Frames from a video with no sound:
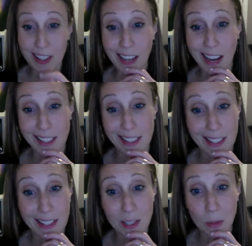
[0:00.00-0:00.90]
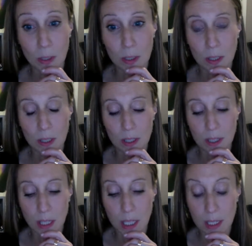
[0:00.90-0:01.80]
guys this is what this
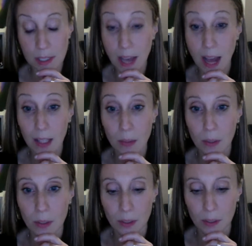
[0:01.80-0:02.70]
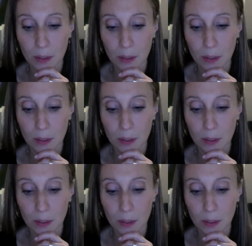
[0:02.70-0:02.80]
is this is hollywood